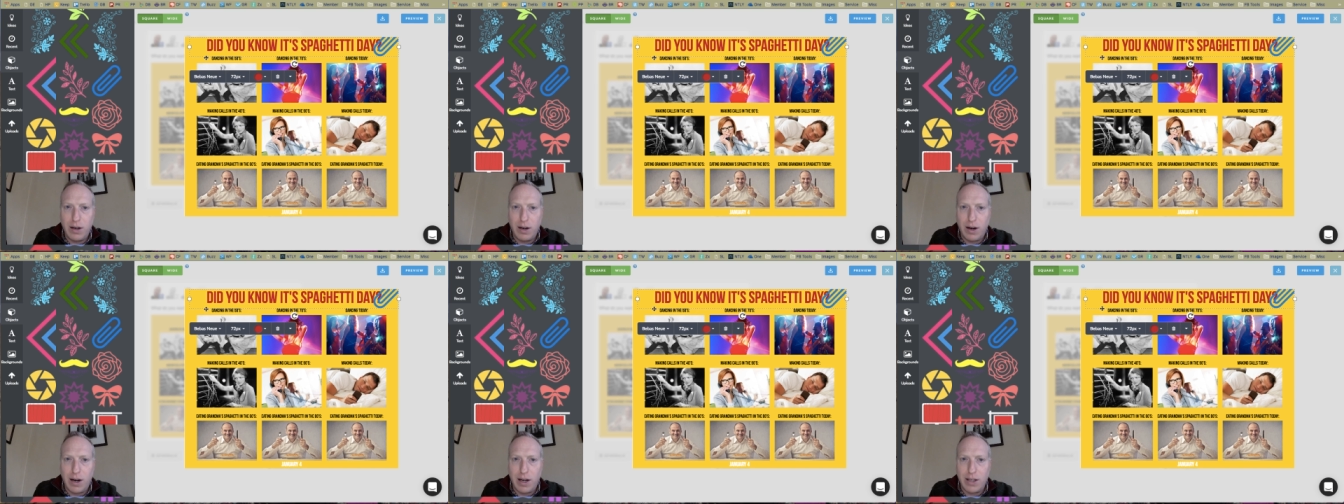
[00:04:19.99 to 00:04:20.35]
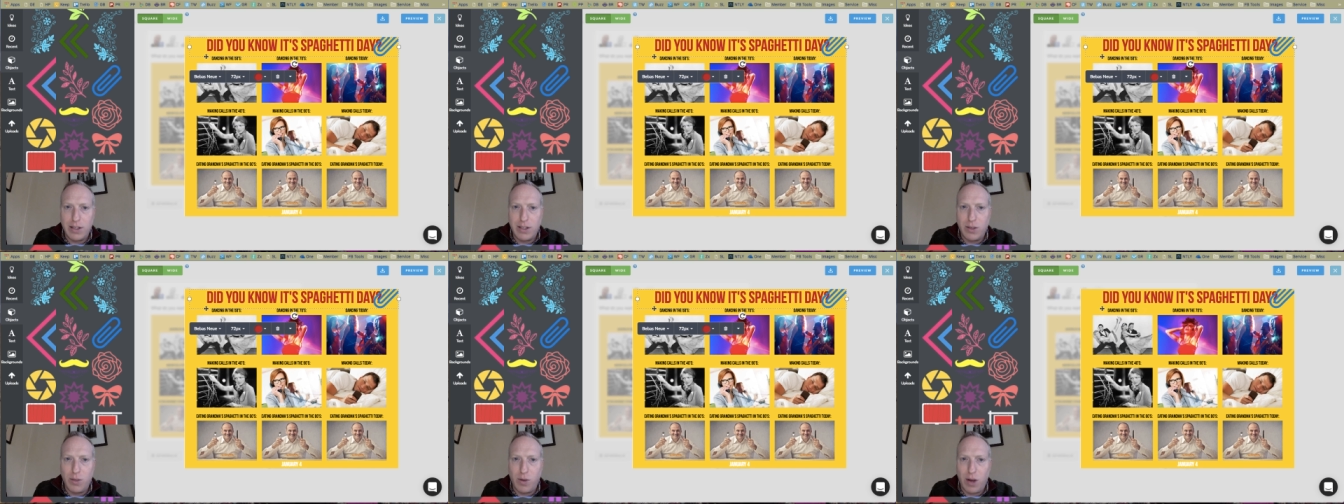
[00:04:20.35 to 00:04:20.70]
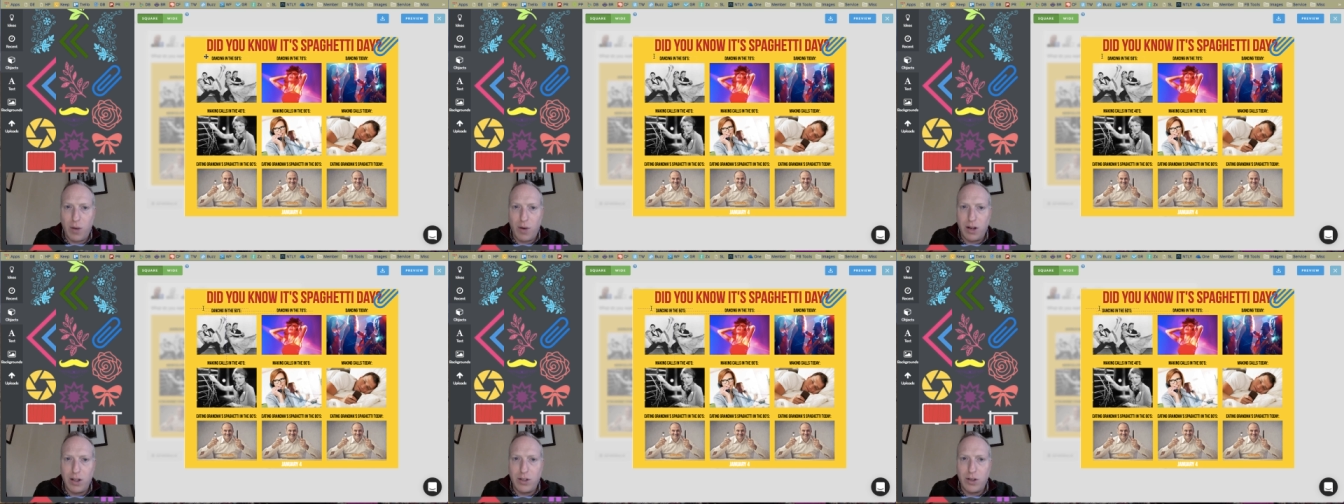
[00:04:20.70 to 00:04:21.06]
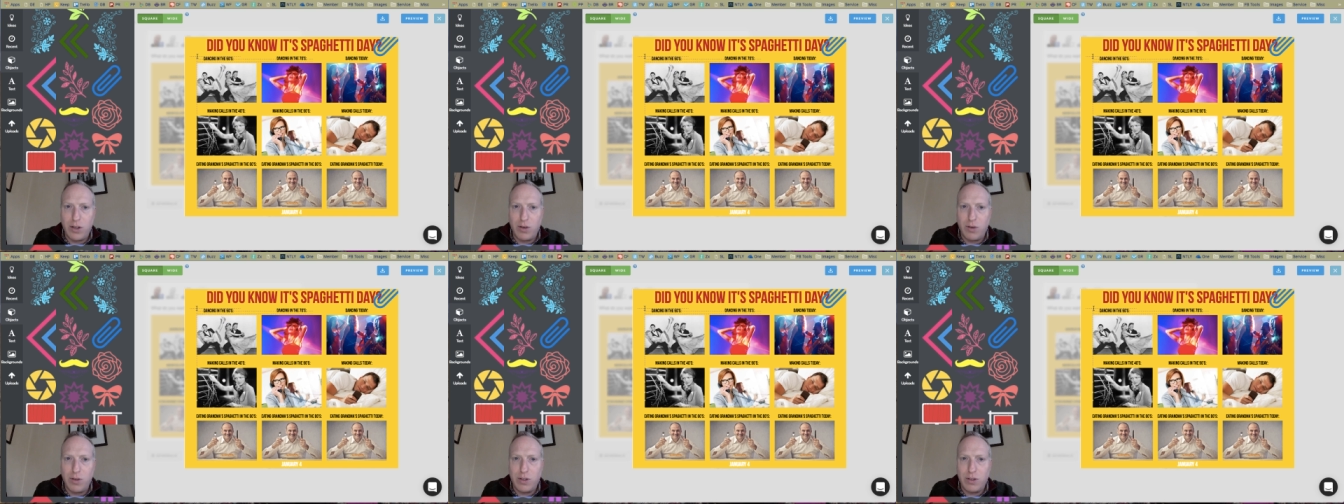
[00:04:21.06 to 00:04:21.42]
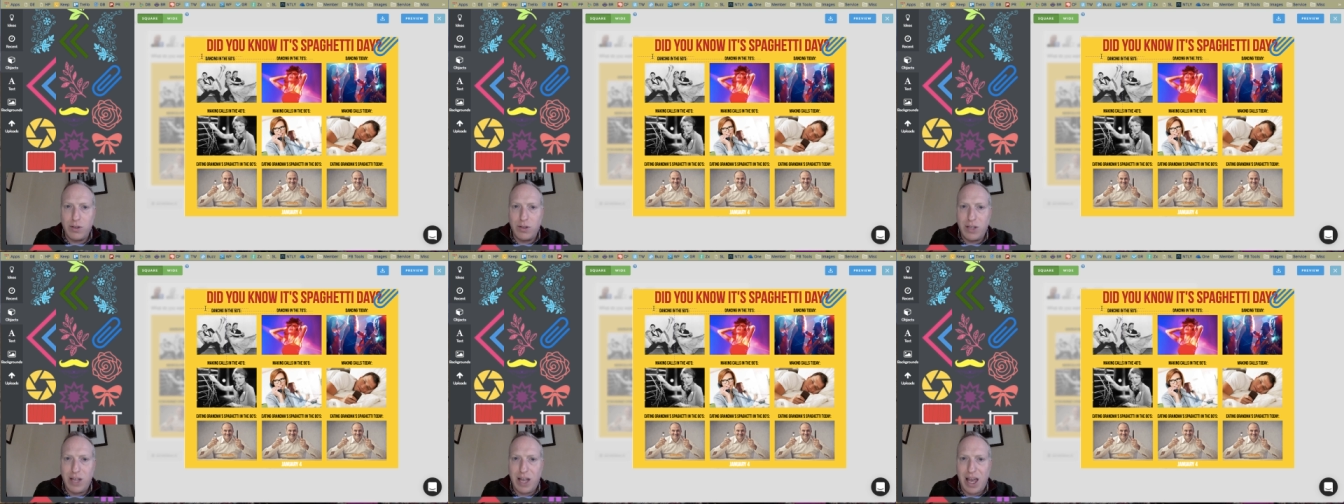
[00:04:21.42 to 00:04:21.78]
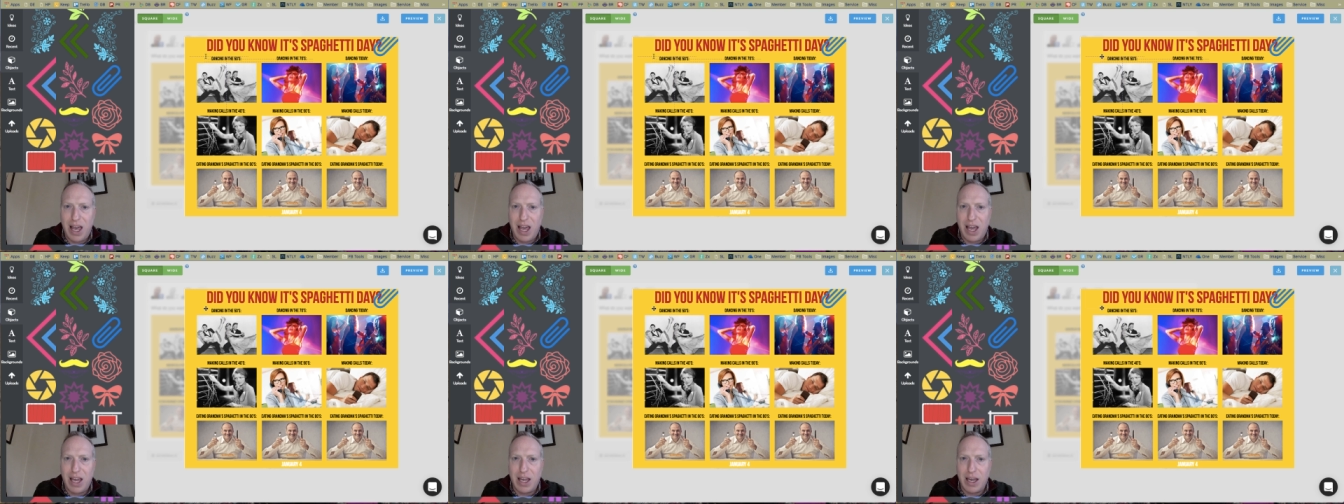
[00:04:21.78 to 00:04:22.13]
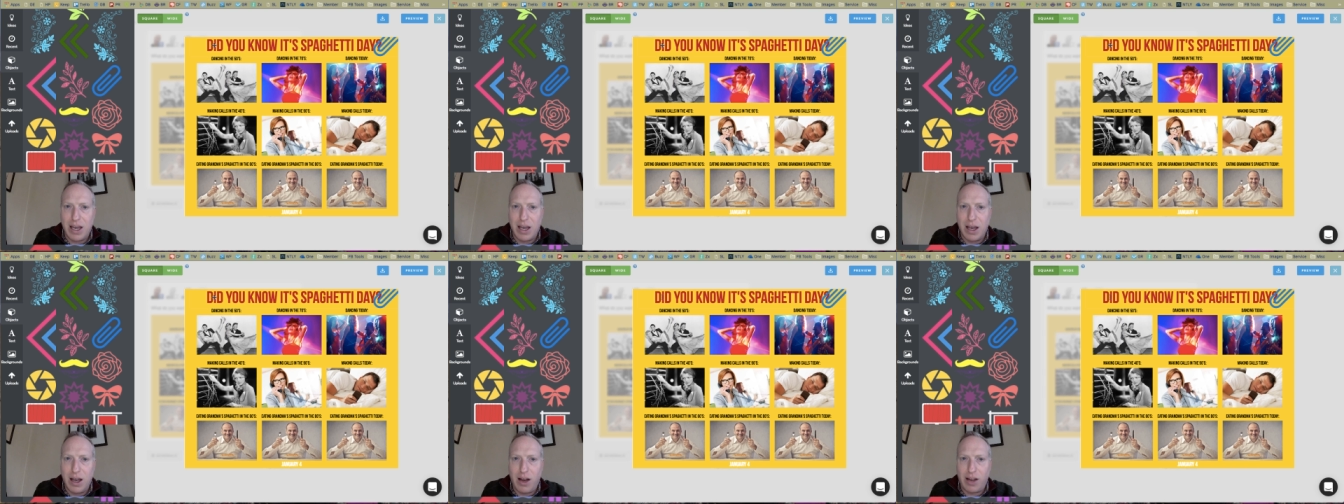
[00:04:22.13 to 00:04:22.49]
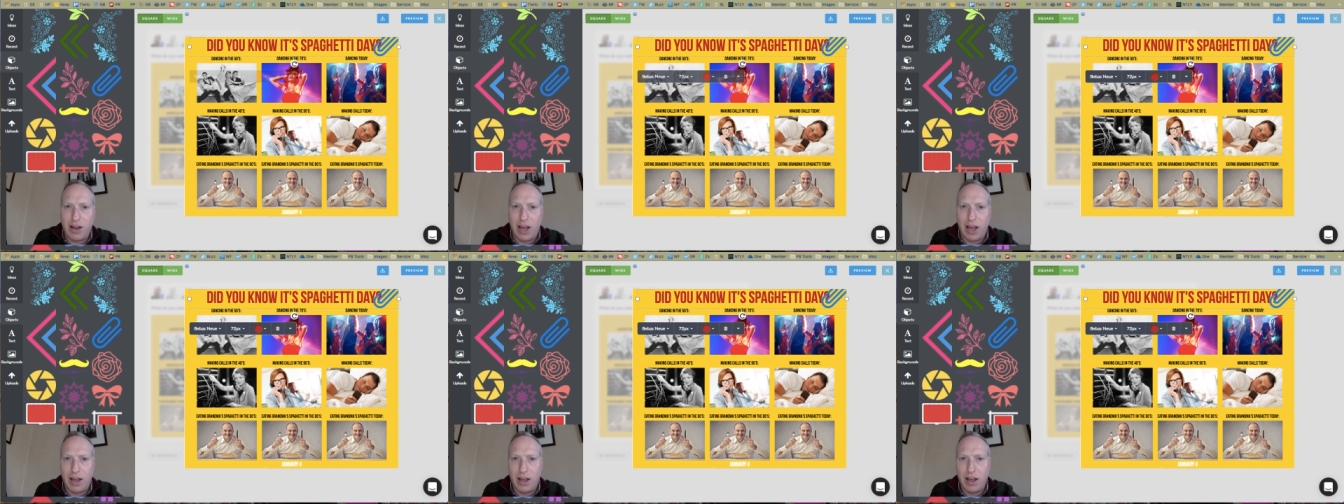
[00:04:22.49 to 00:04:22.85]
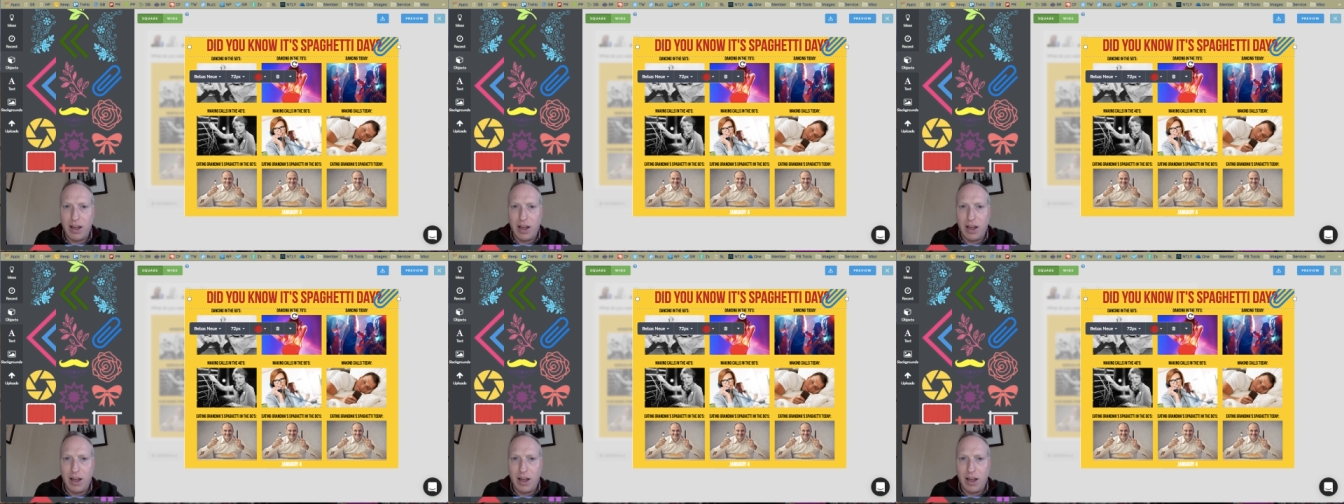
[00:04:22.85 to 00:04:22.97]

All right, so what I want to do is say, okay,